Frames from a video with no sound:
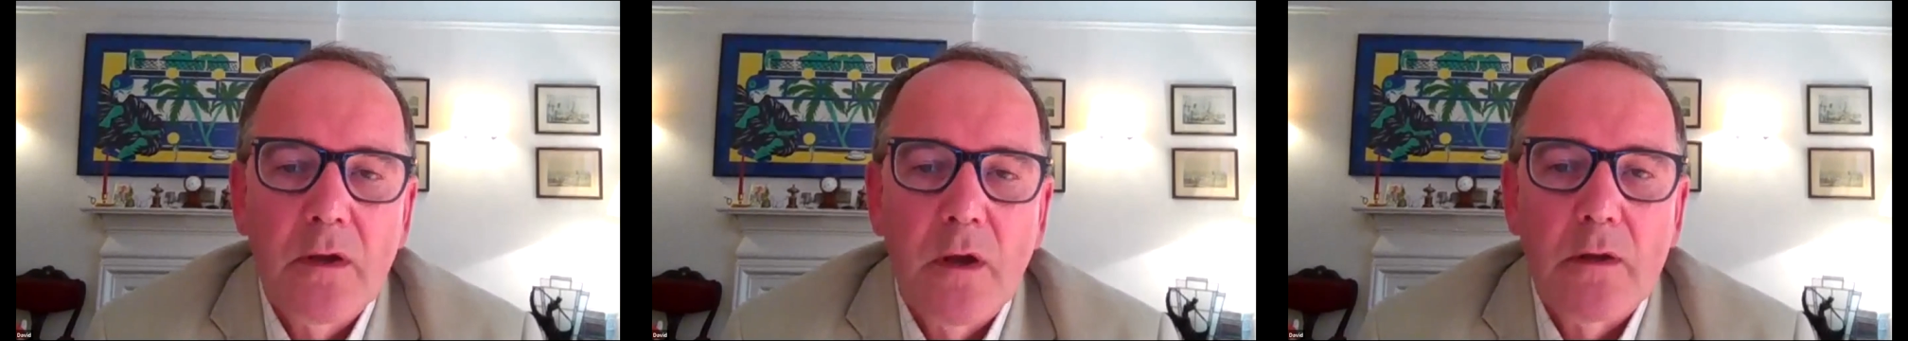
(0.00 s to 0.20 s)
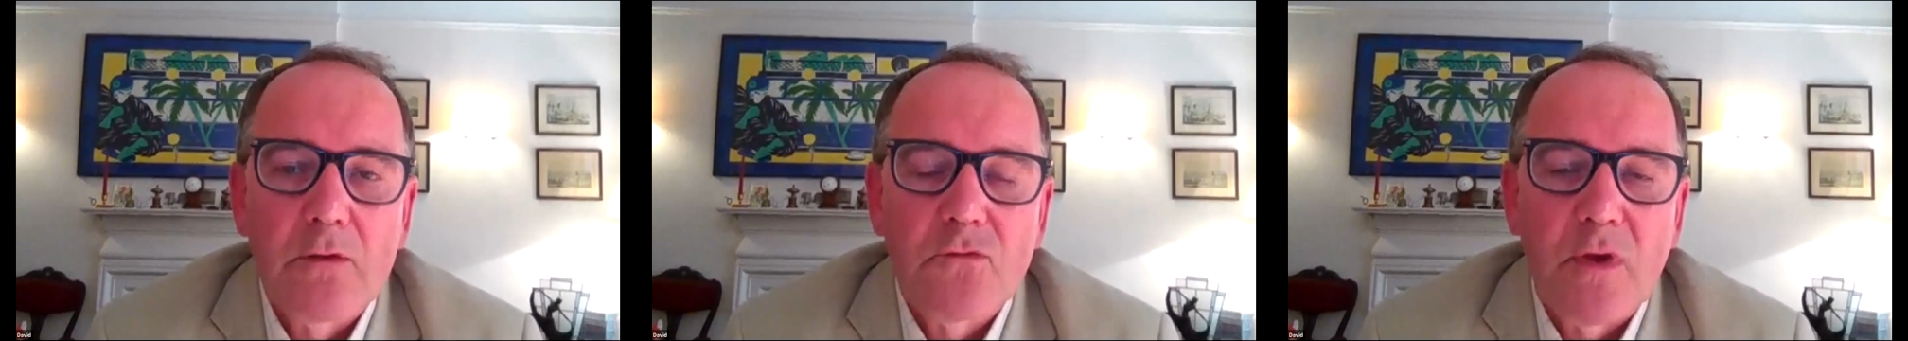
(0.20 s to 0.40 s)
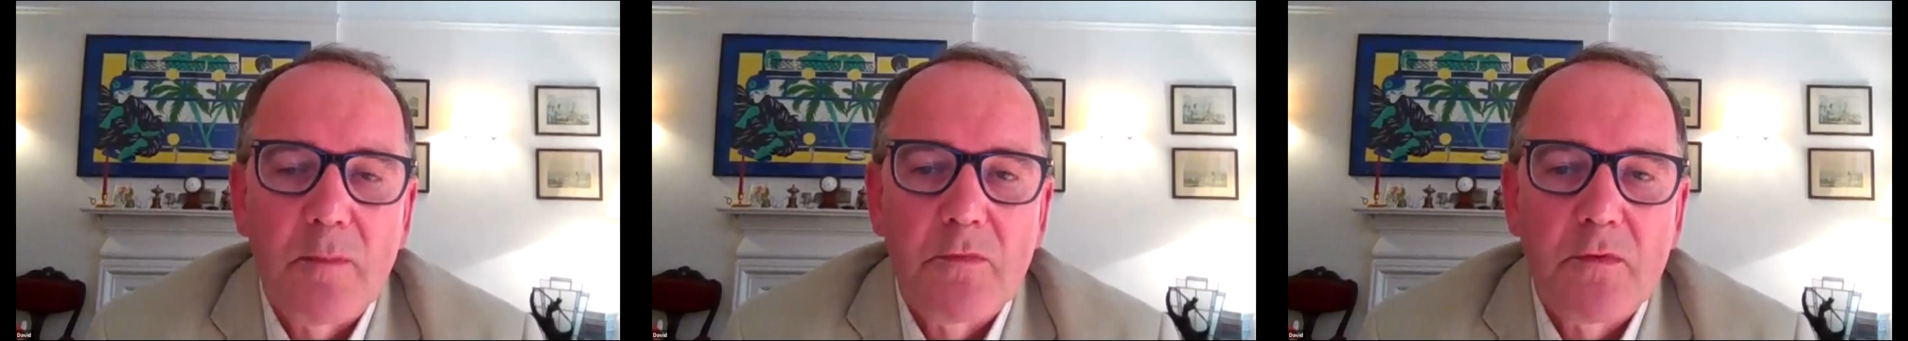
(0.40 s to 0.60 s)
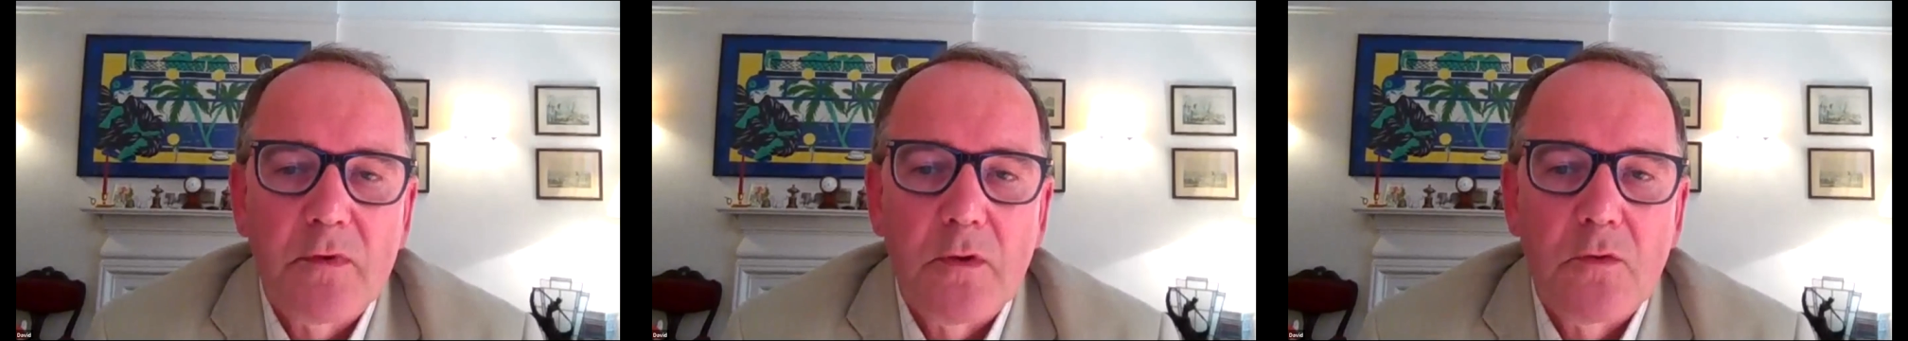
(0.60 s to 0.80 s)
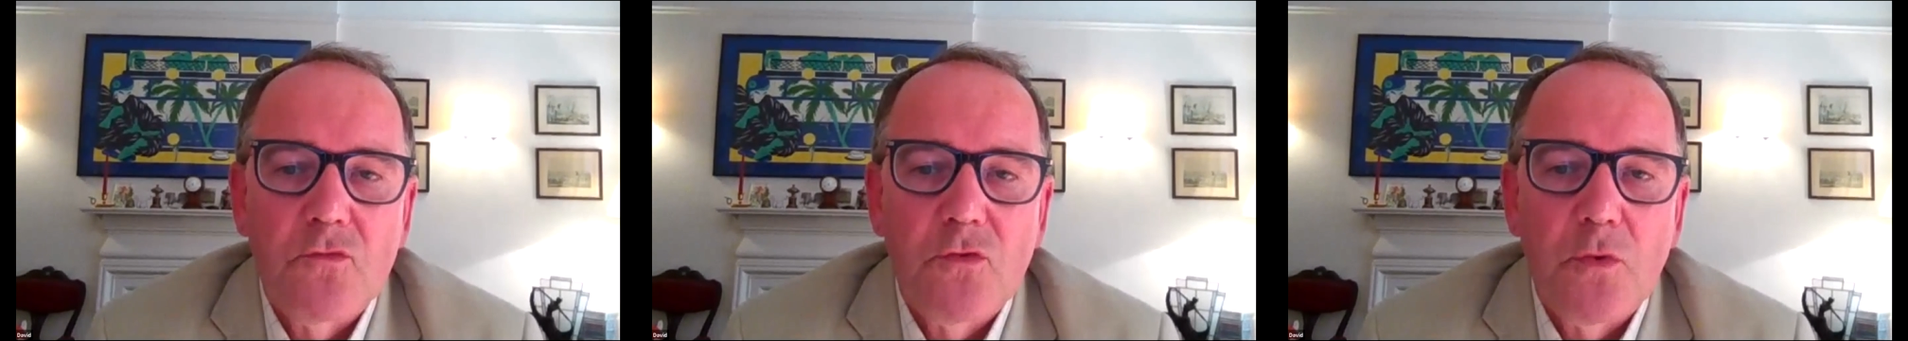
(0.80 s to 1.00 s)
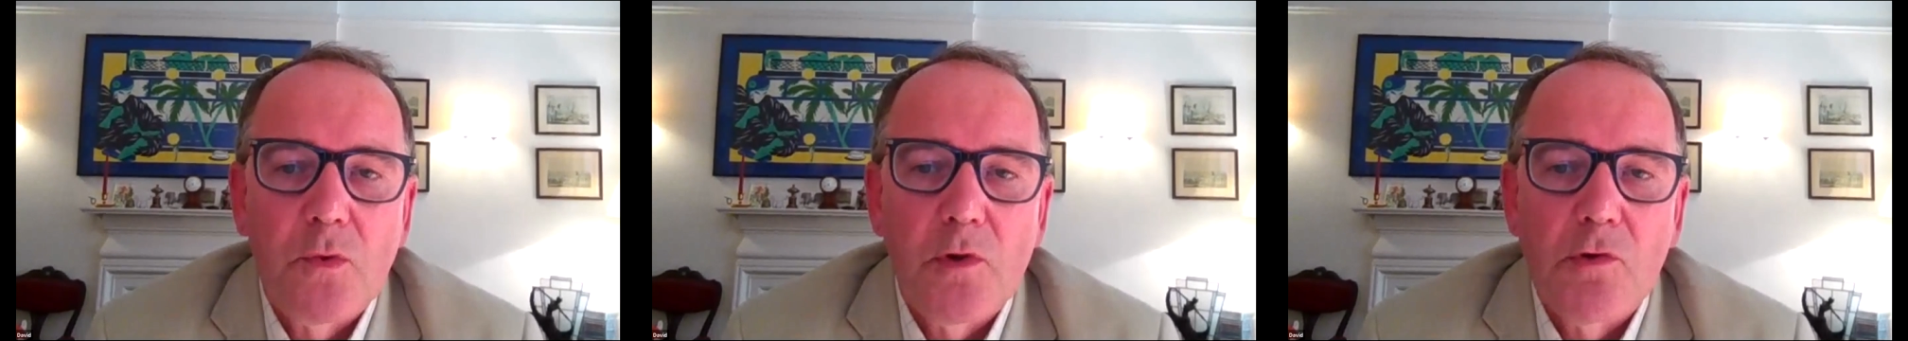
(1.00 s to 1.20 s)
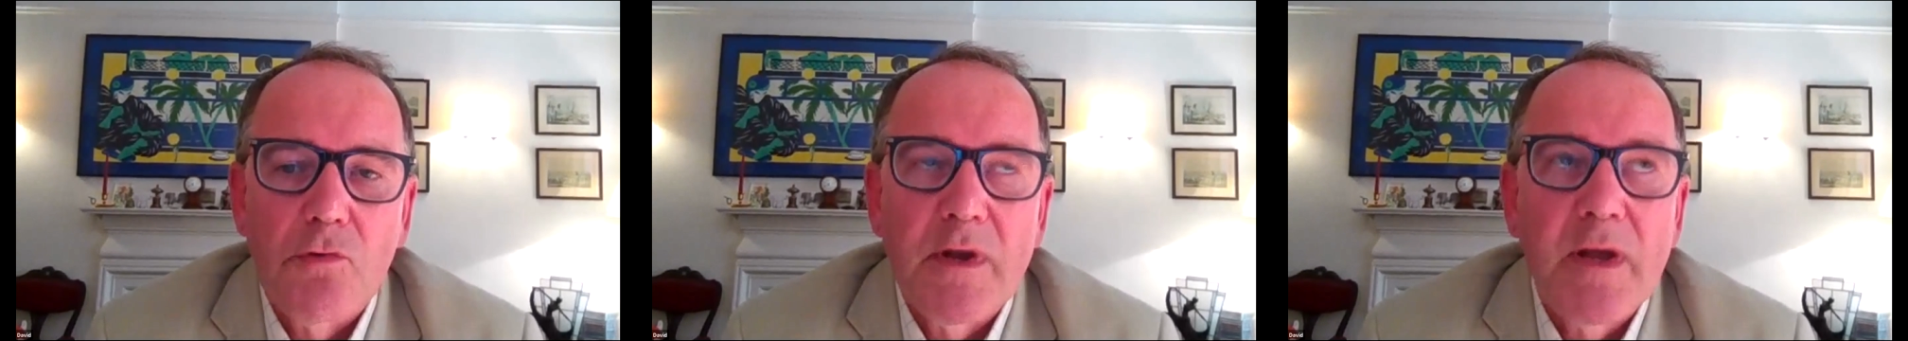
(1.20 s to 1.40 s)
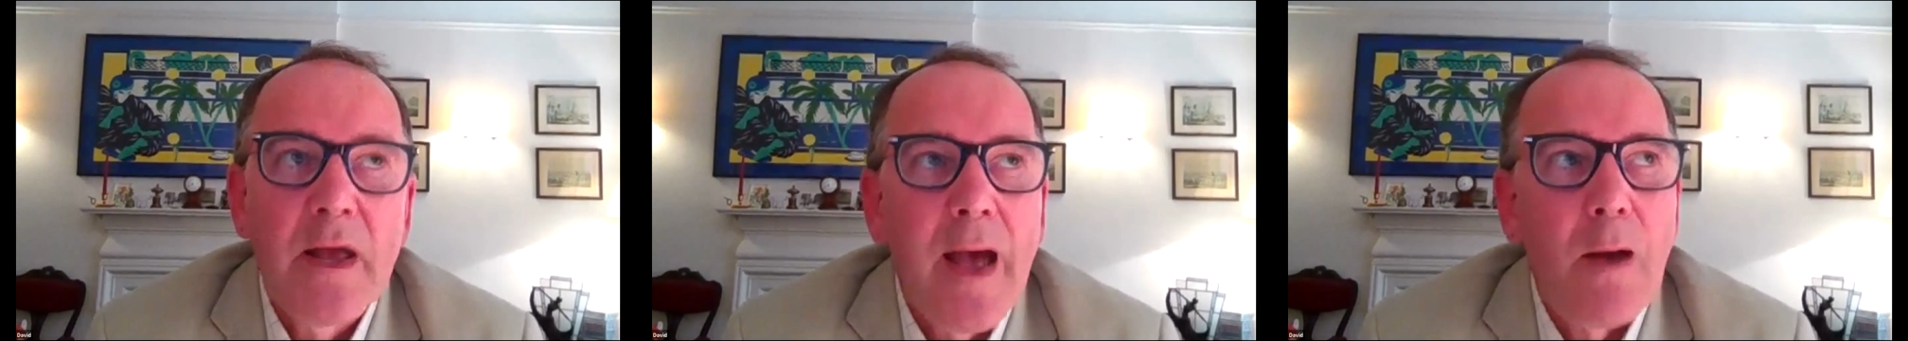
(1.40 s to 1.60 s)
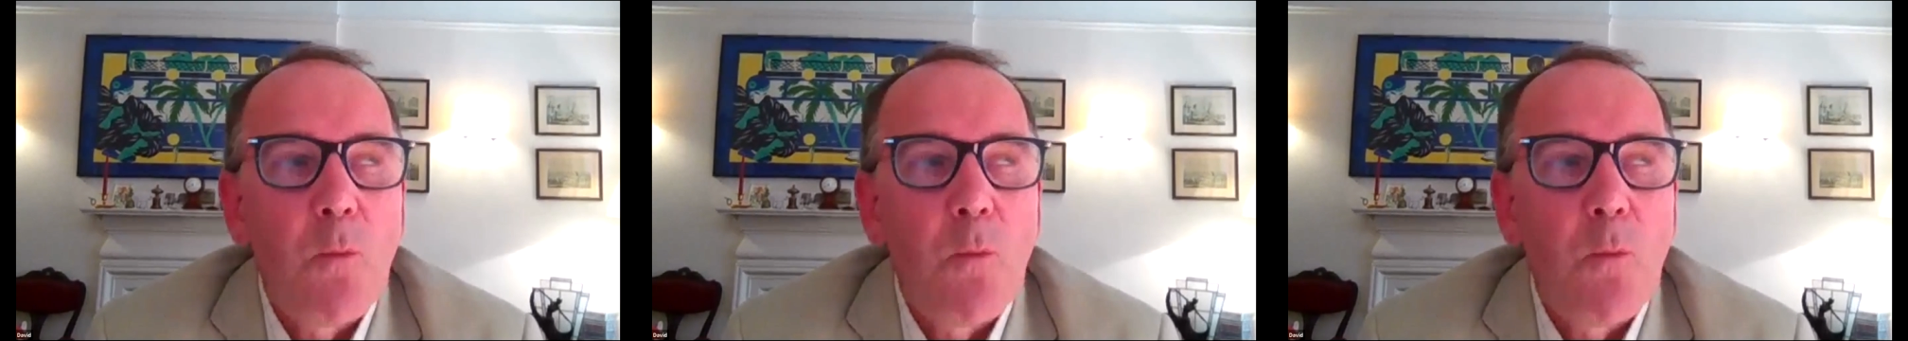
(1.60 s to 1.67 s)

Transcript: colored gemstone jewellery,